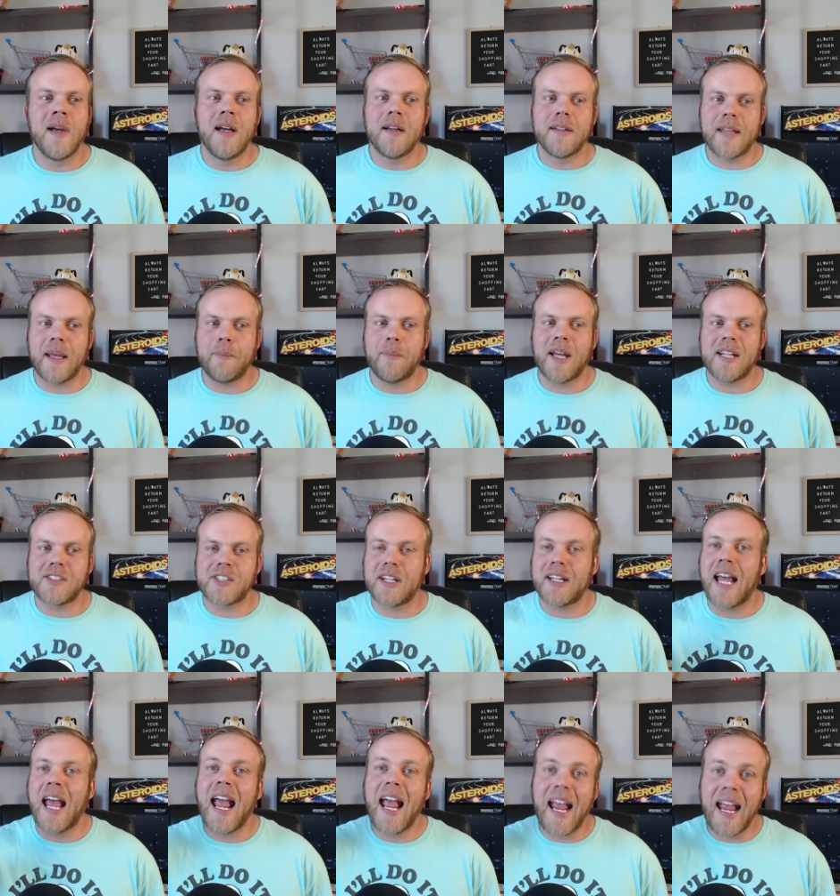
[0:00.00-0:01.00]
They mentioned,
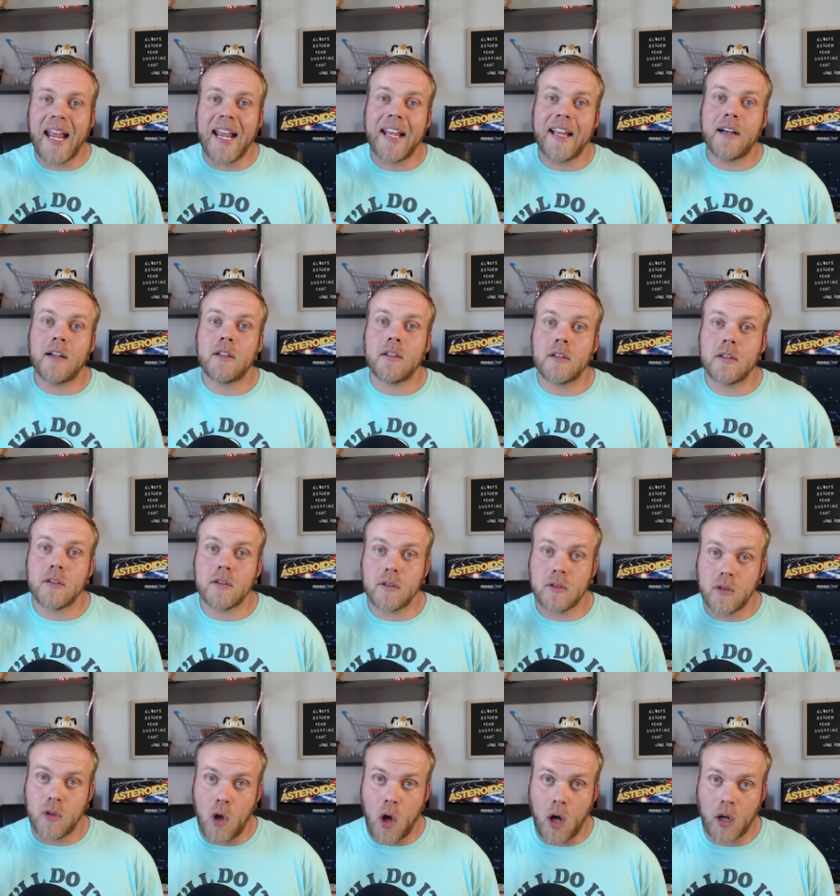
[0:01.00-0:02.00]
hey,
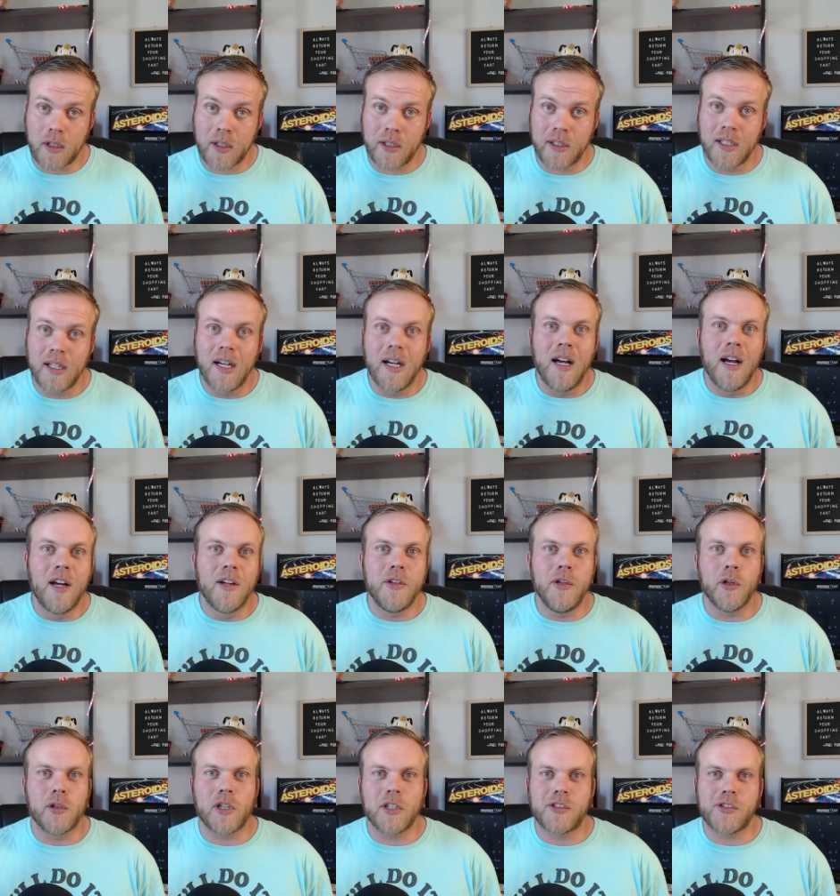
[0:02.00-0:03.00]
look,
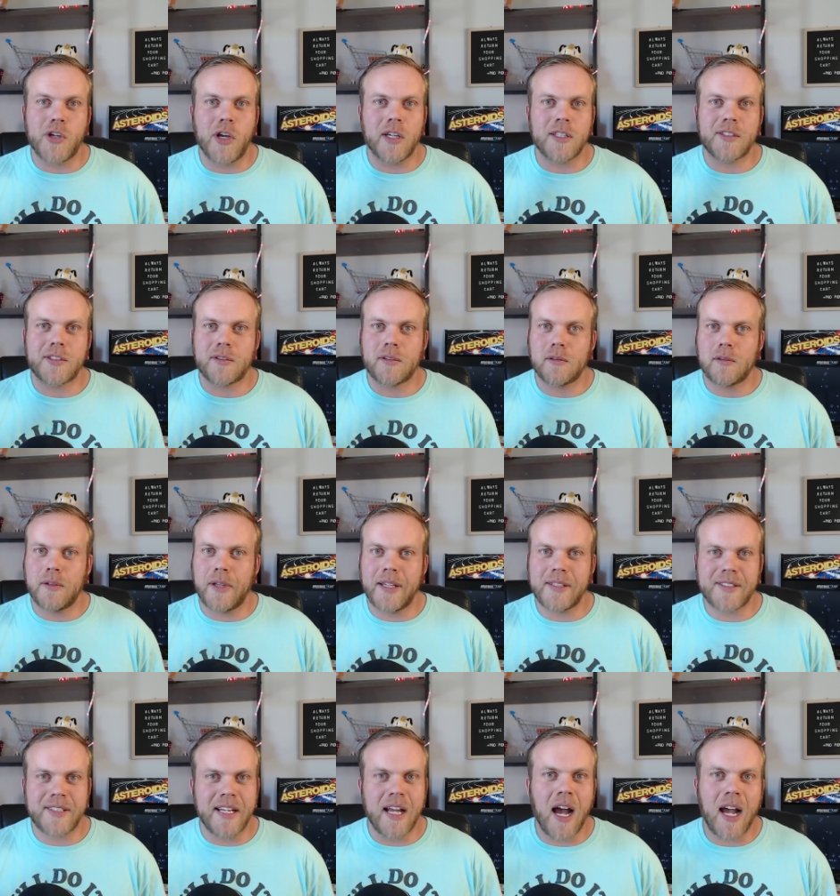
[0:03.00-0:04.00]
you could just
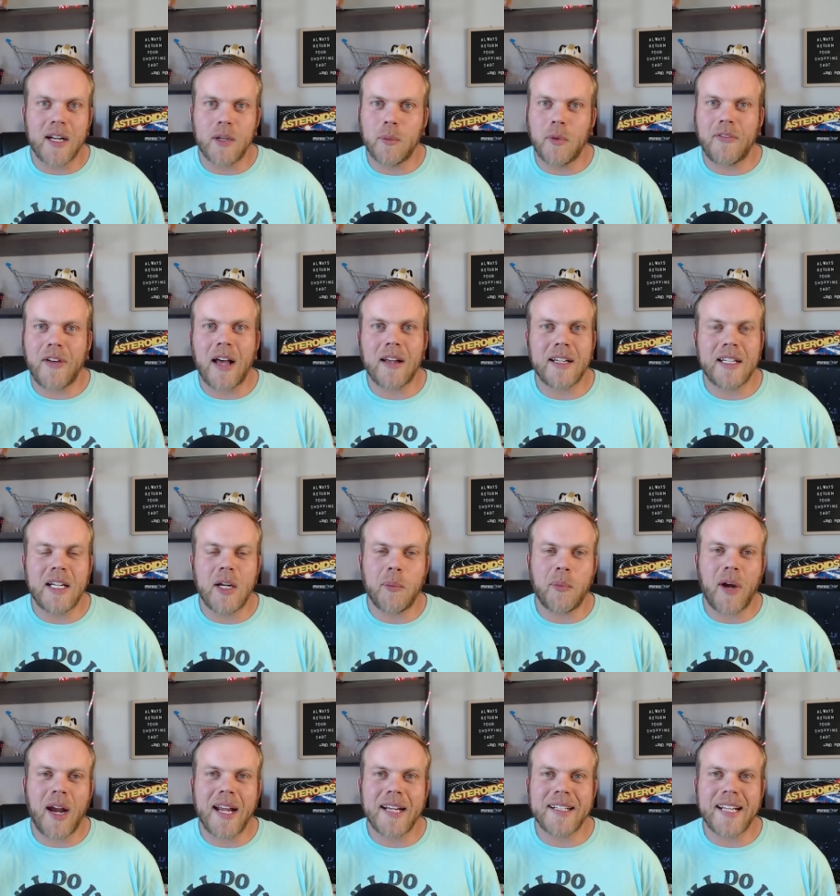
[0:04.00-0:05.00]
list the item without any
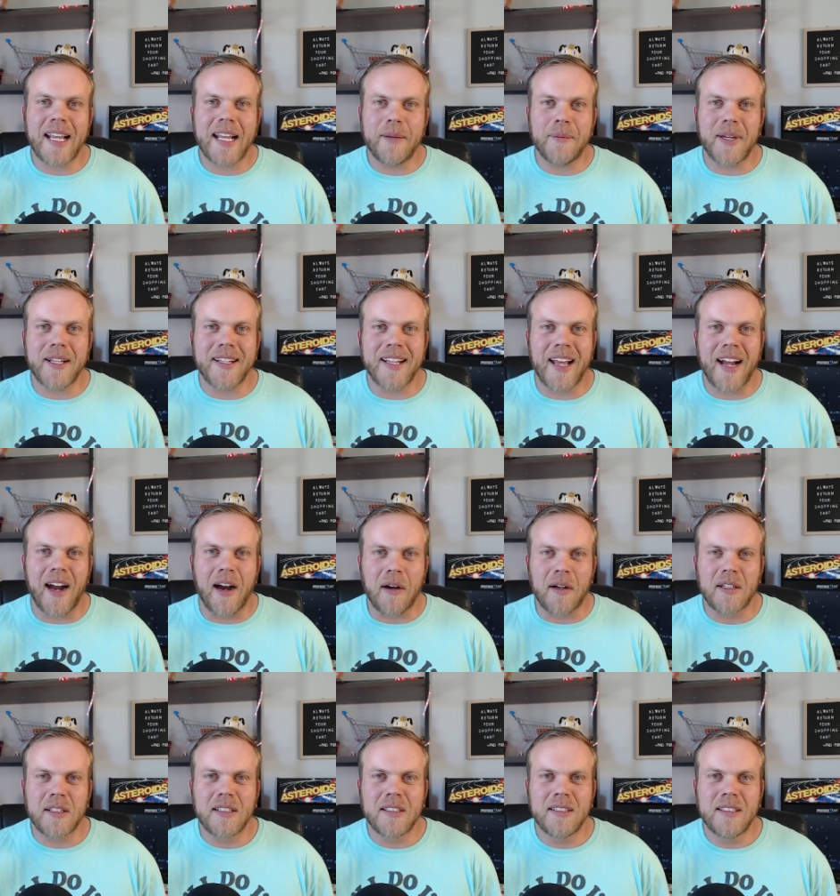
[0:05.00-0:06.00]
brand name in there.
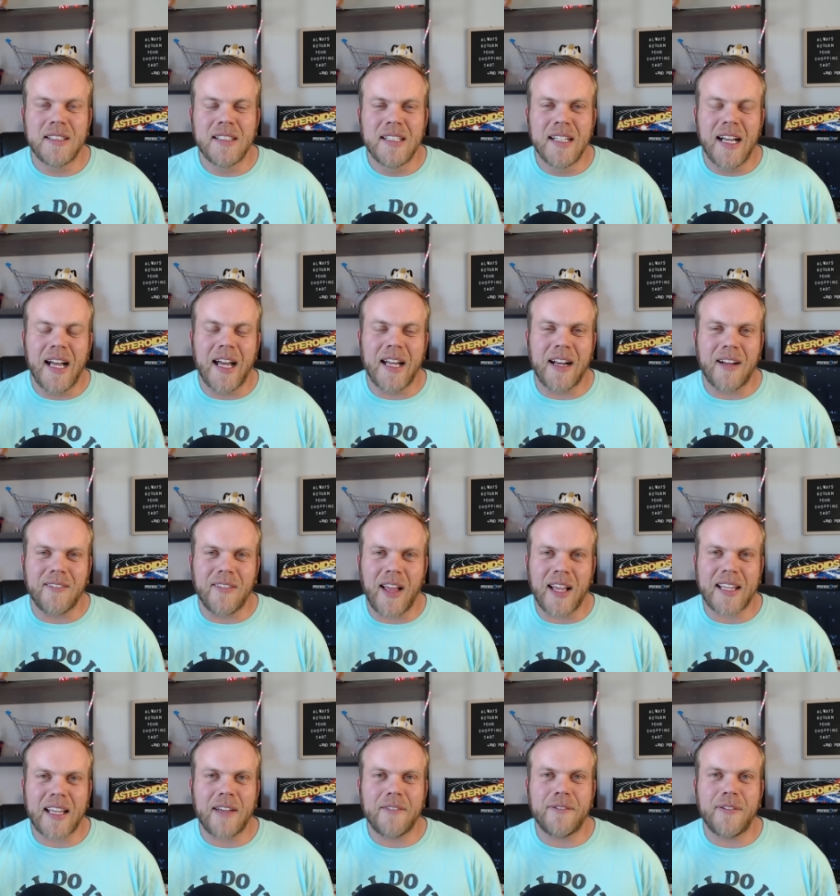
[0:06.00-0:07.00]
And I'm
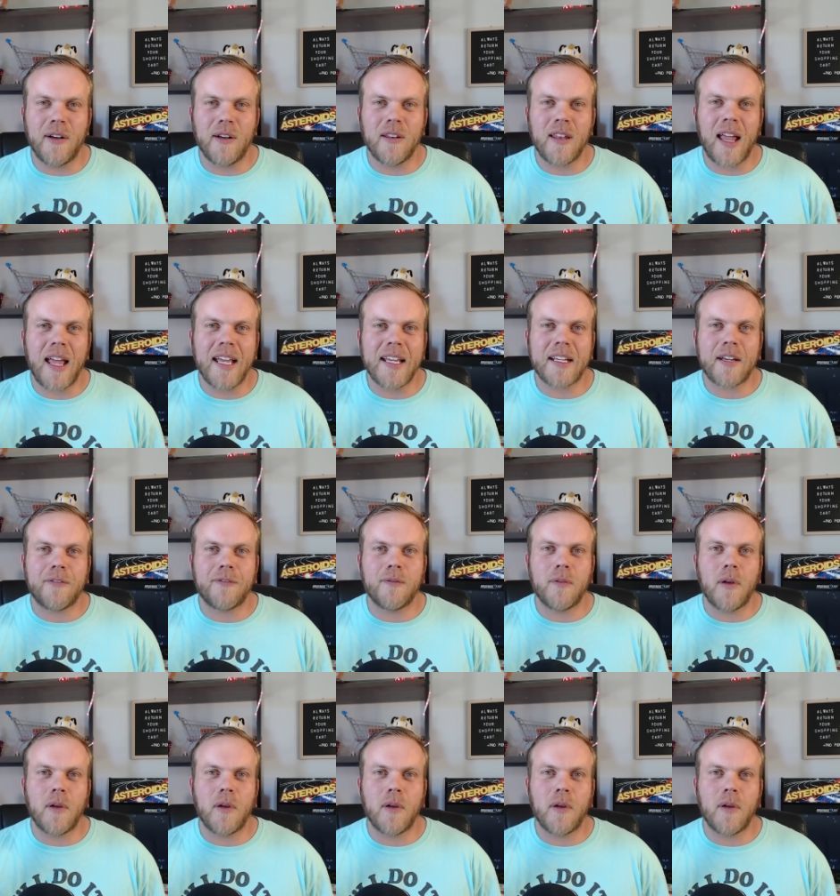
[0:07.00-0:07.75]
like, I feel like,